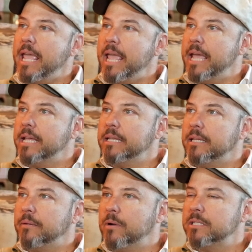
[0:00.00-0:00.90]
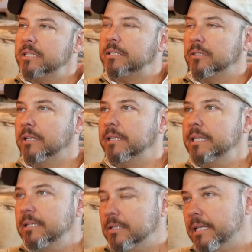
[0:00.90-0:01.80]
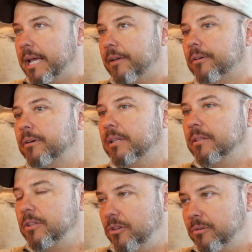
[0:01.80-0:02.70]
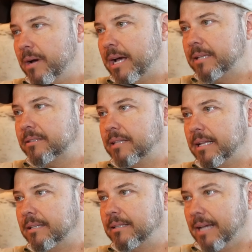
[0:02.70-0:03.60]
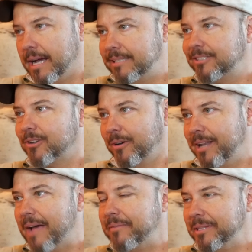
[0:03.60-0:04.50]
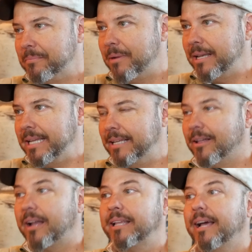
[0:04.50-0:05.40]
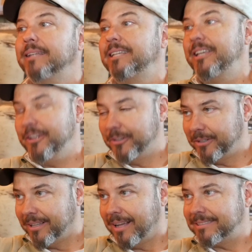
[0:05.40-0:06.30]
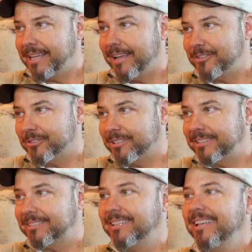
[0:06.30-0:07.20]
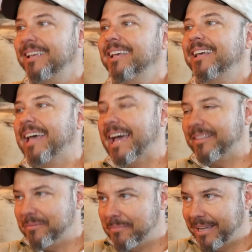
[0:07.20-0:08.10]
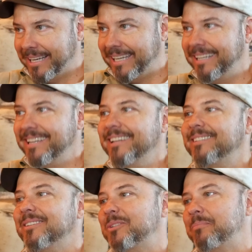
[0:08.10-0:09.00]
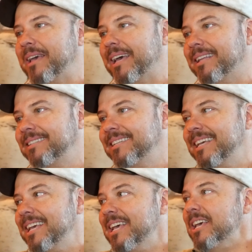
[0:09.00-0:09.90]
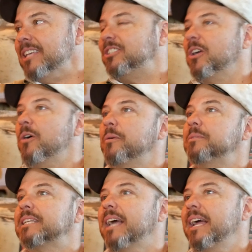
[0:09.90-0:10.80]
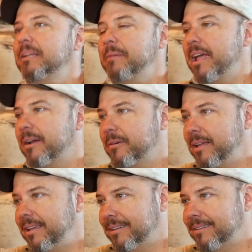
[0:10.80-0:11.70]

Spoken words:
And it wasn't until a little later in the U.S. that guys started having the money. A lot of guys here in Los Angeles had the money to spend. So there was a guy named Harry